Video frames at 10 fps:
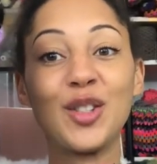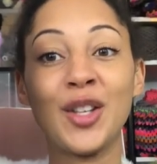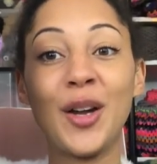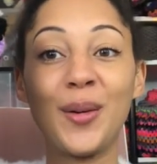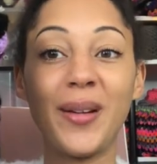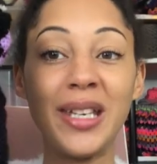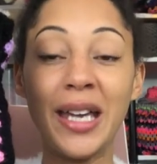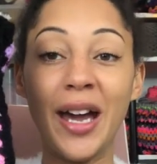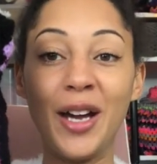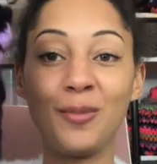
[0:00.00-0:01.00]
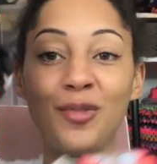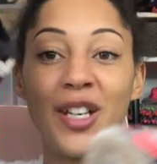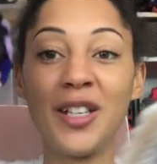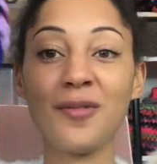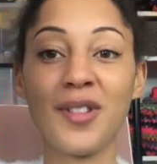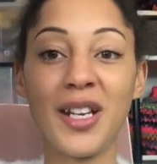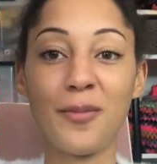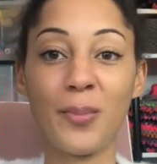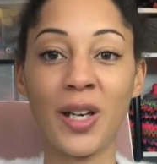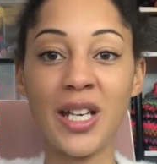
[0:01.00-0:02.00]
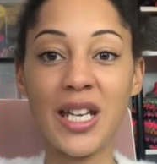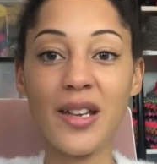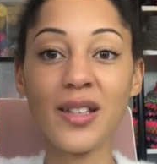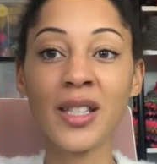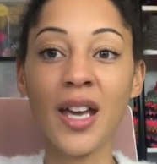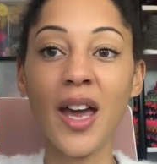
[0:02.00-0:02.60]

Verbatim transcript: So yeah, I'm really, really pleased.